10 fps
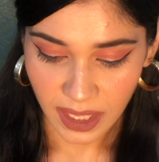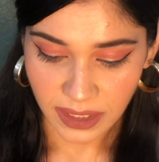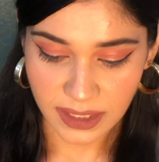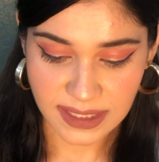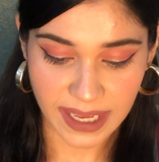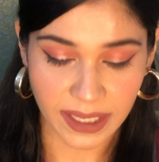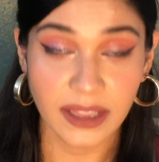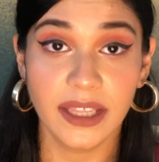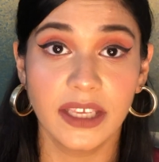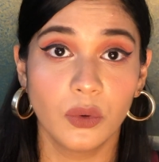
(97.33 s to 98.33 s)
the
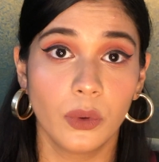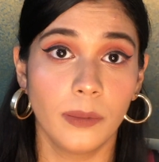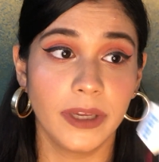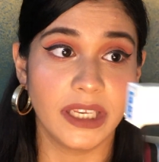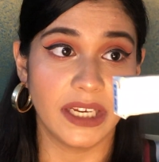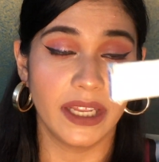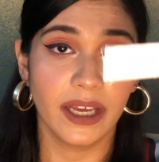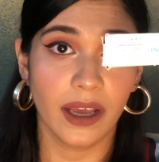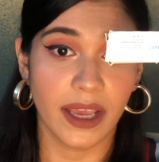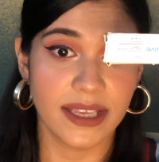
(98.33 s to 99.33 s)
second thing you will be
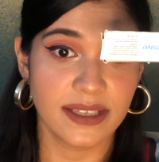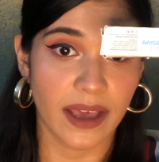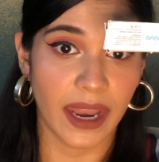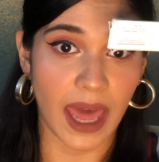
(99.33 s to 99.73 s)
needing is an